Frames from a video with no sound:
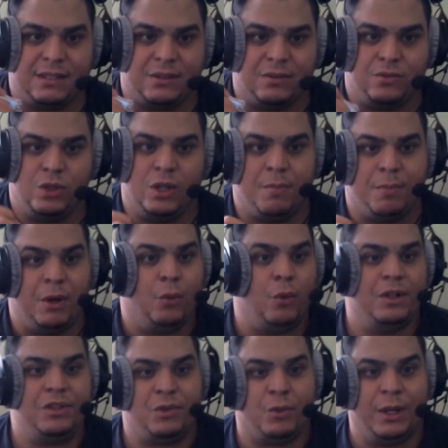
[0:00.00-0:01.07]
you could put
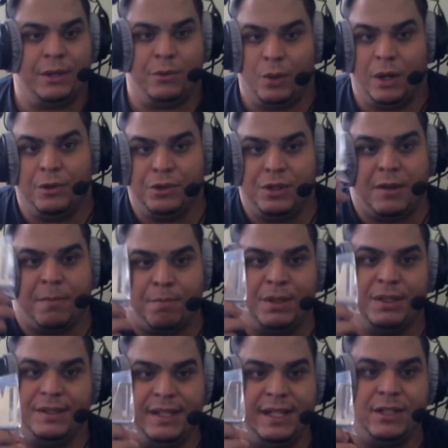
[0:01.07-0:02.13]
120. Well, you could
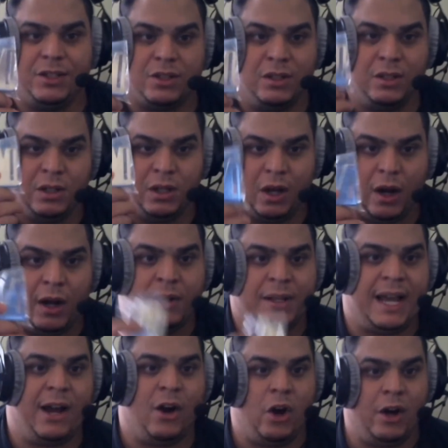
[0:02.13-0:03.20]
put this on
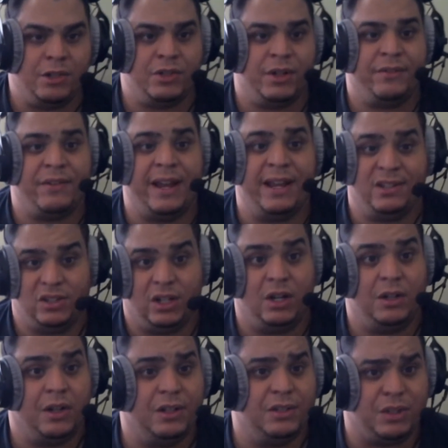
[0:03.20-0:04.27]
that hard drive cage
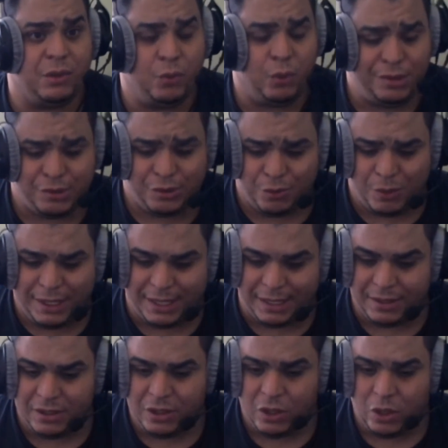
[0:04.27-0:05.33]
on long as a
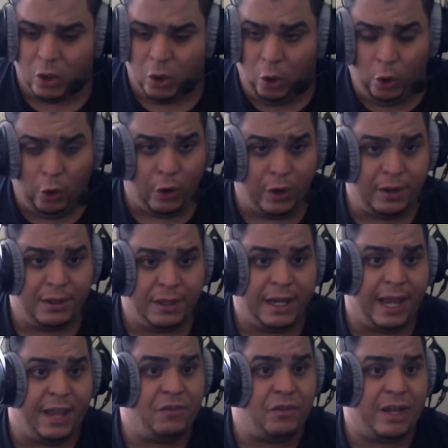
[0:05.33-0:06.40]
120. Or
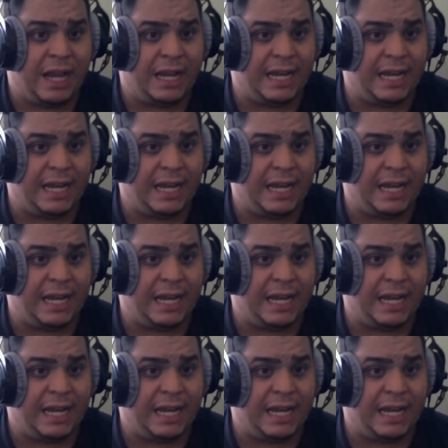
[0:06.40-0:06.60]
if you had